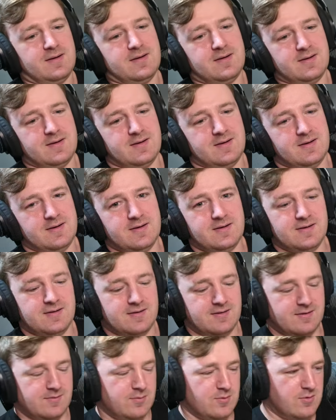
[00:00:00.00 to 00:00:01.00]

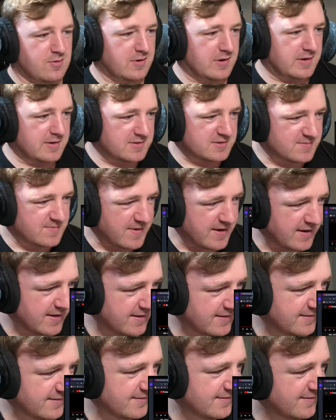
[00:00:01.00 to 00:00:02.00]
Uh, Warriors,
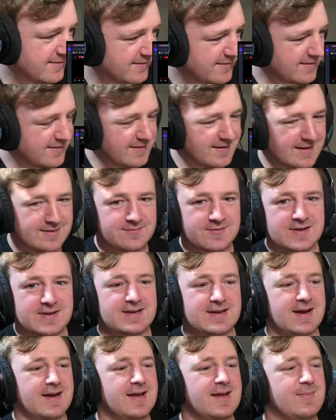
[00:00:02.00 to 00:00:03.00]
man. Every
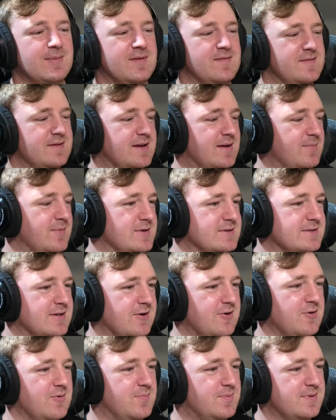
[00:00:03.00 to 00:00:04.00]
time, every time there's
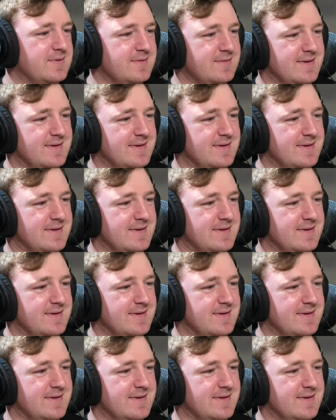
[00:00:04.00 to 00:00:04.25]
hope.